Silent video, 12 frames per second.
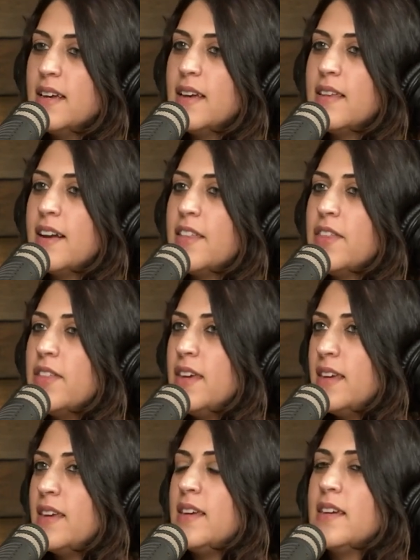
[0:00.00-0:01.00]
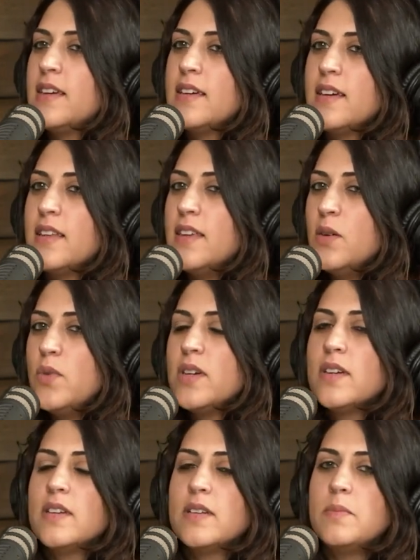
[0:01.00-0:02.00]
And then I think we
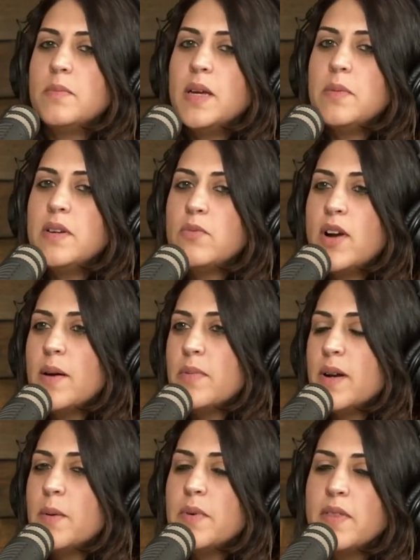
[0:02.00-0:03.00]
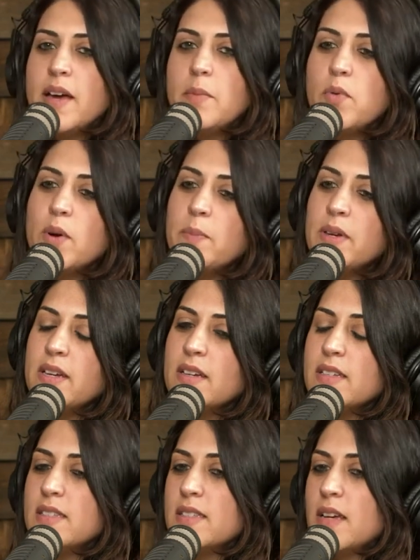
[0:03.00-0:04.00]
could maybe wrap it up at that point
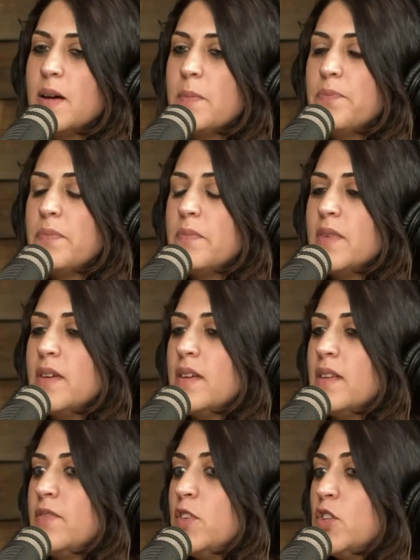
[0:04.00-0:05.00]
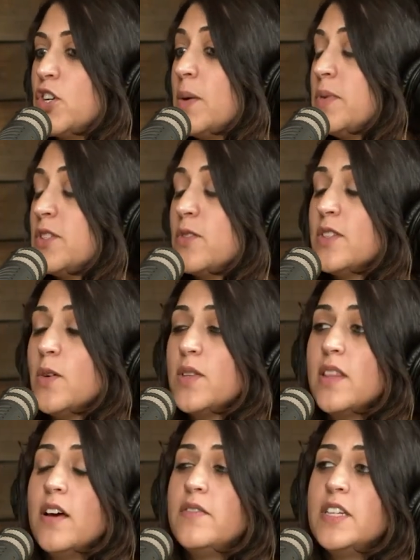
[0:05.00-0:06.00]
because in future episodes, I
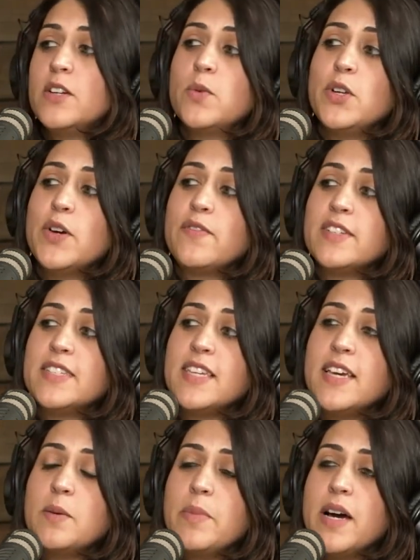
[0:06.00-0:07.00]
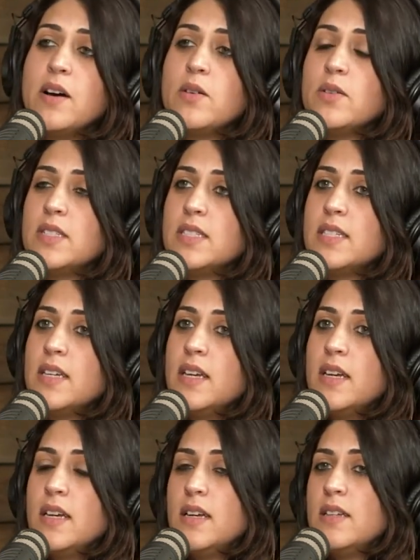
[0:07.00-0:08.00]
would love to hear what you have to say about
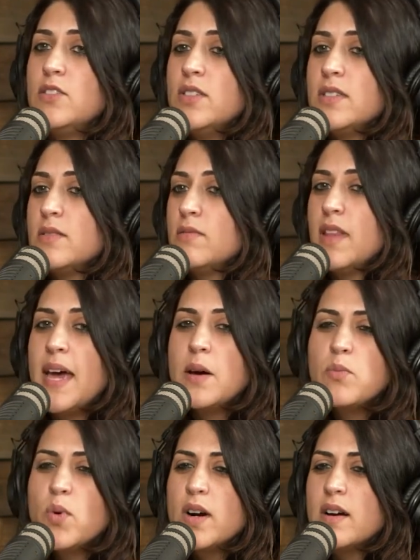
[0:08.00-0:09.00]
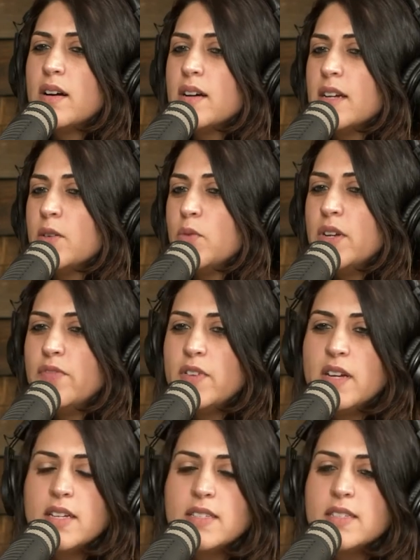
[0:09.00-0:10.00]
just lab work and
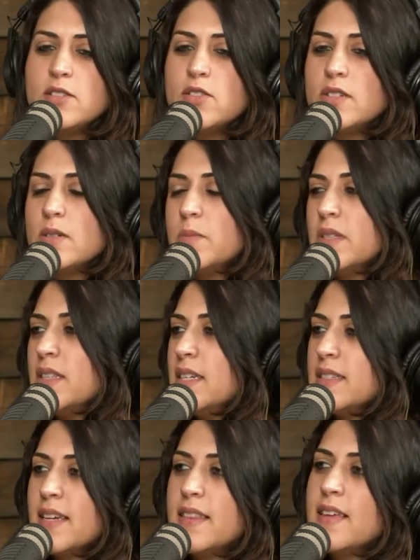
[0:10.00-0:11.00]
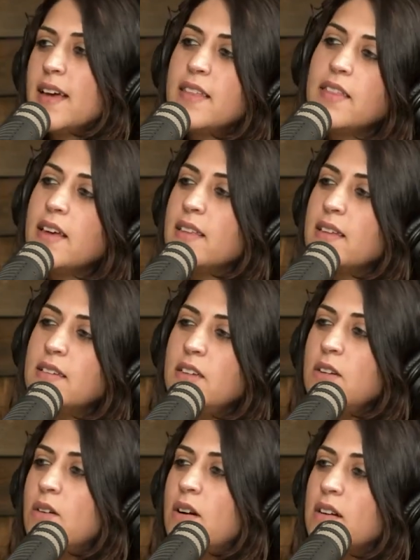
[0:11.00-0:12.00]
refeeding syndrome and things like that
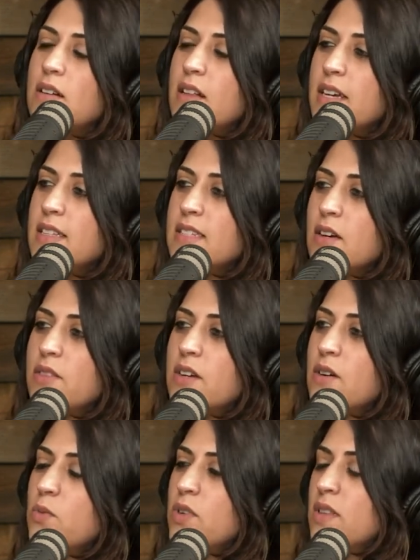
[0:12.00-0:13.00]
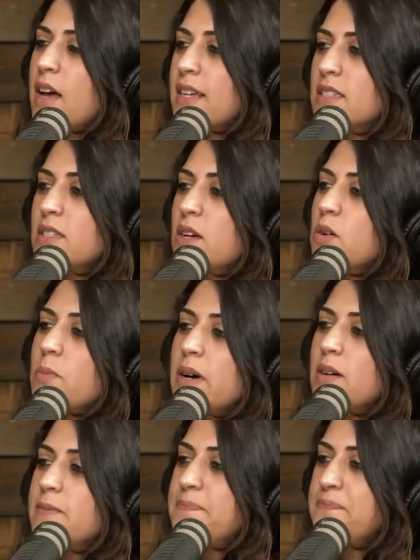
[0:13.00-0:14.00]
our clients out there would like to know
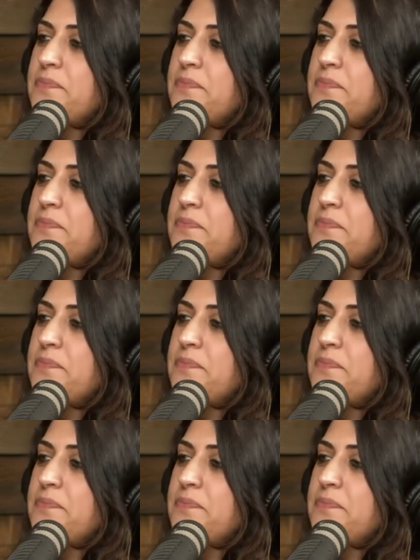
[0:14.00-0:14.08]
about.